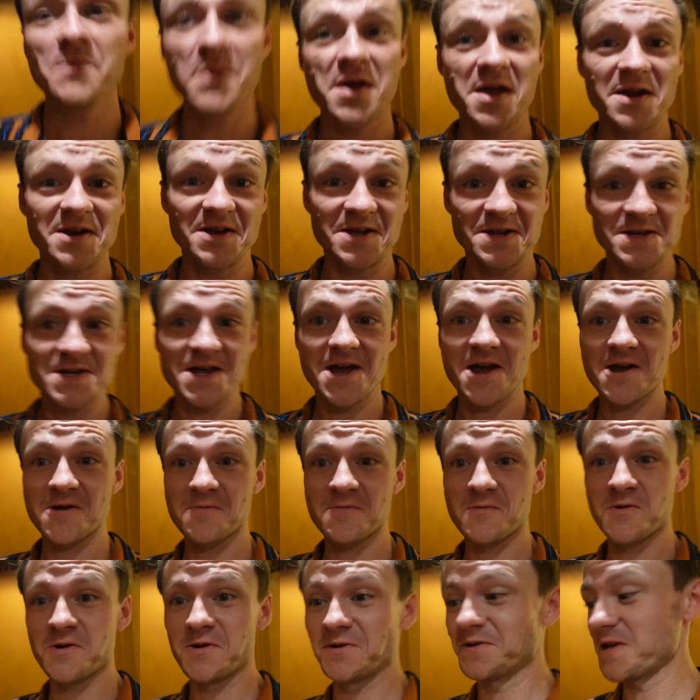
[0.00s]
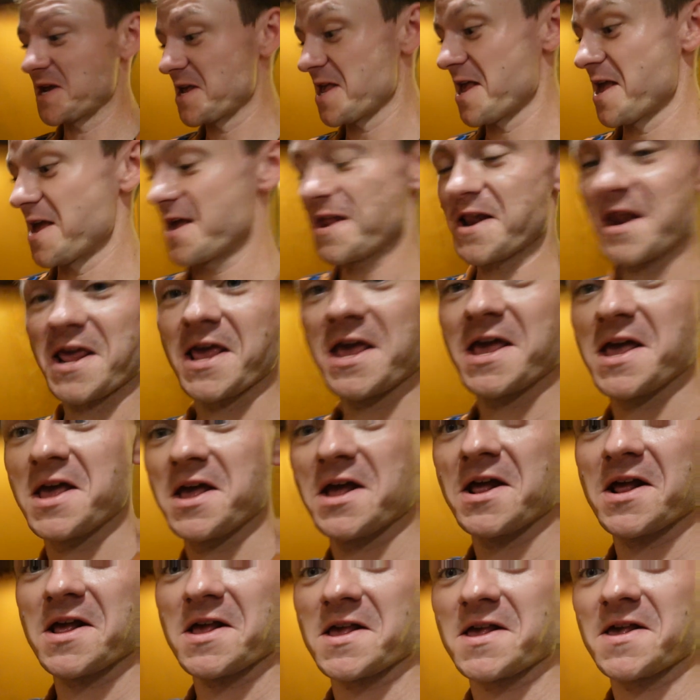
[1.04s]
panic attack because I can't
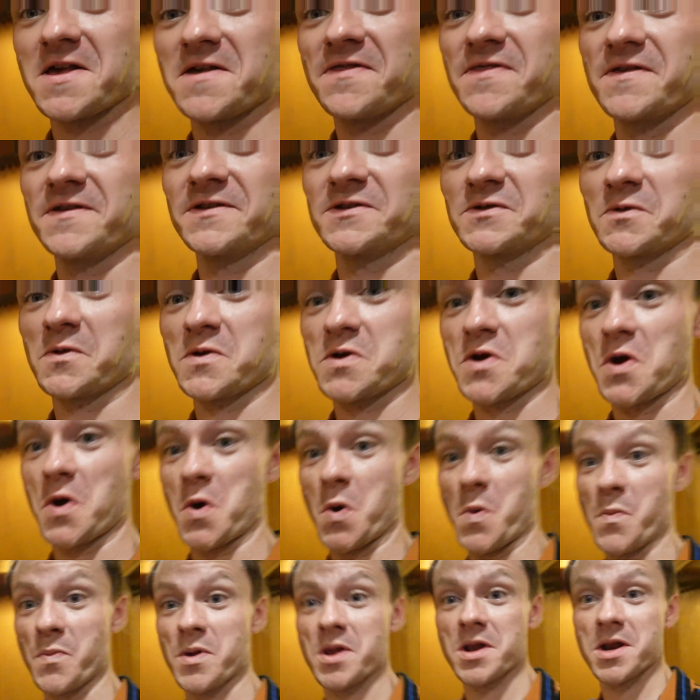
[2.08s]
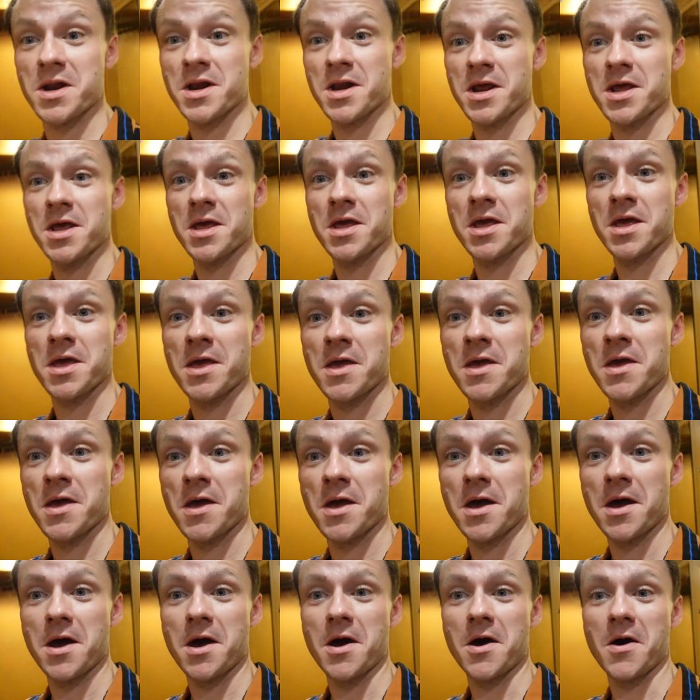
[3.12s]
get this one to open.
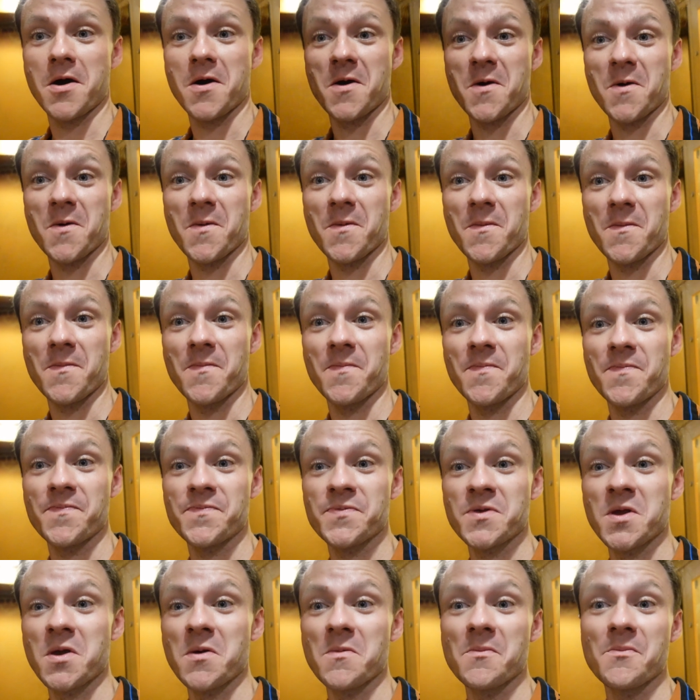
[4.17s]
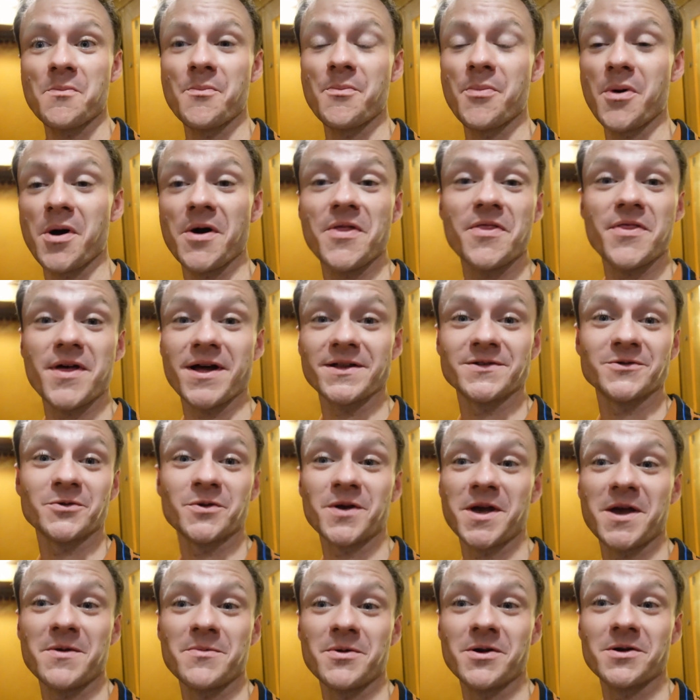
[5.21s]
Um, but that's
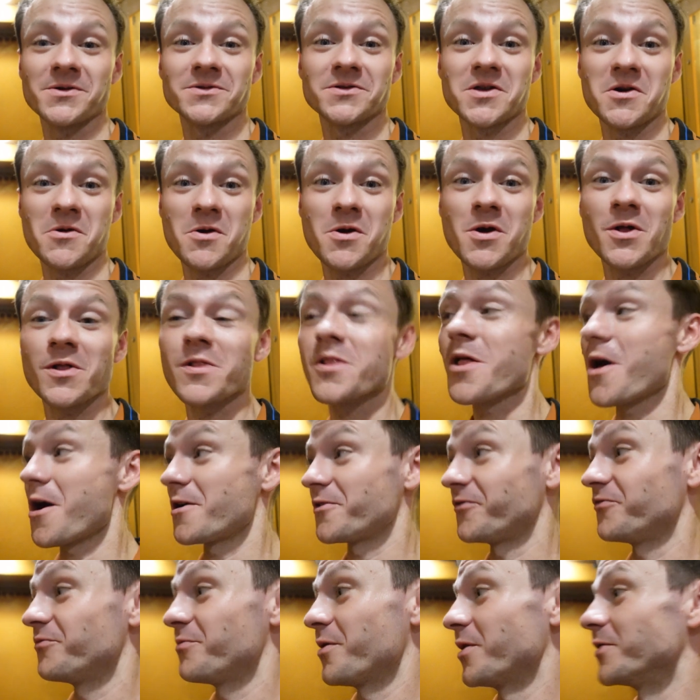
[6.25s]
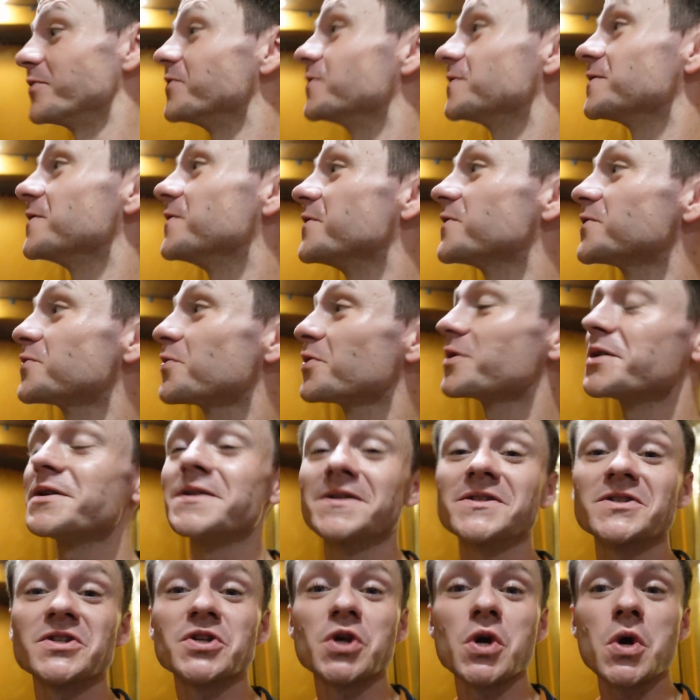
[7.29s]
okay because there are a lot of buttons in this
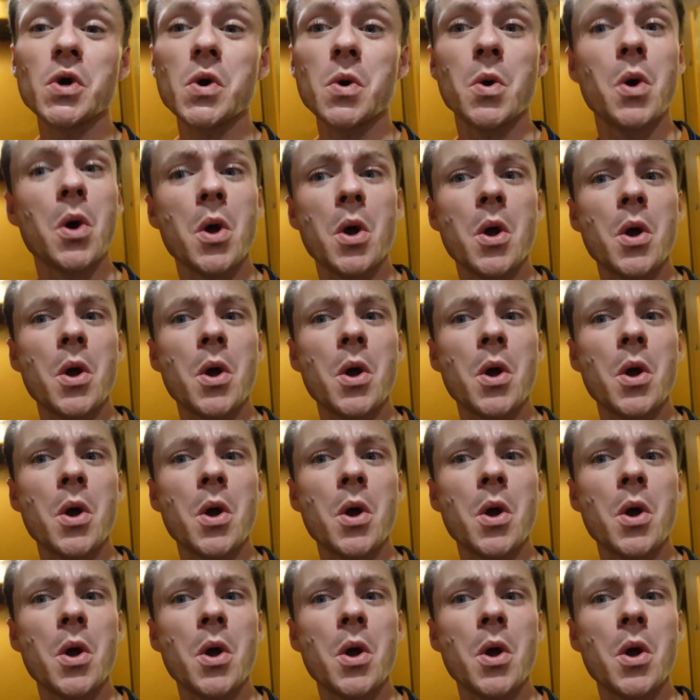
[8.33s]
place, so